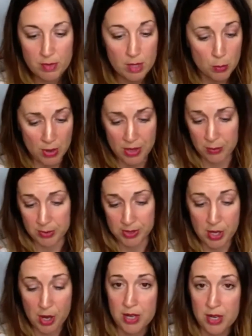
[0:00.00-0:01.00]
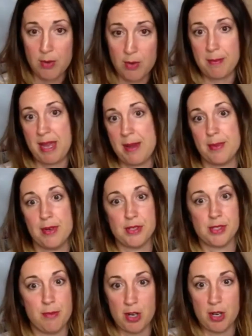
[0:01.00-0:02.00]
whether it was coding, white
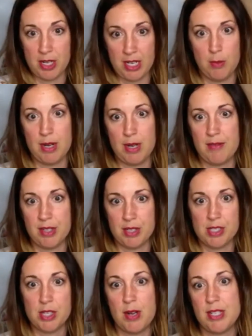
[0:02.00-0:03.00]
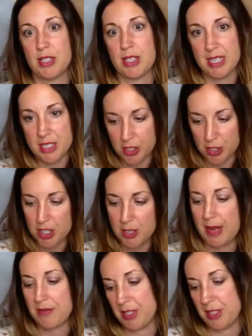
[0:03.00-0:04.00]
papers, or marketing or whatever. So I took
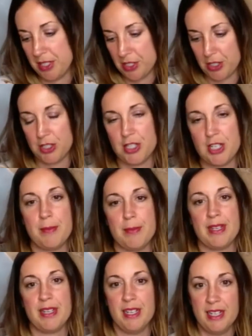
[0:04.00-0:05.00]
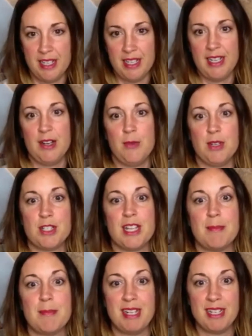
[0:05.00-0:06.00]
internship after internship, and which
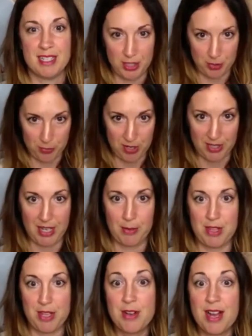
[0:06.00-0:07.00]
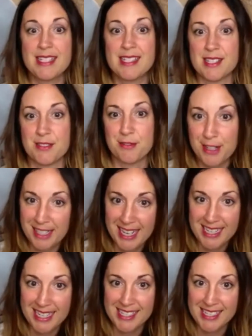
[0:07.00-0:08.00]
led me to working with you guys as a
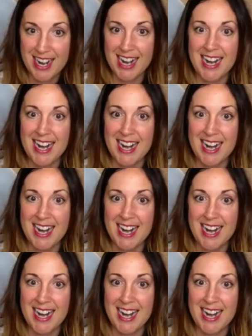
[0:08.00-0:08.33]
freelancer,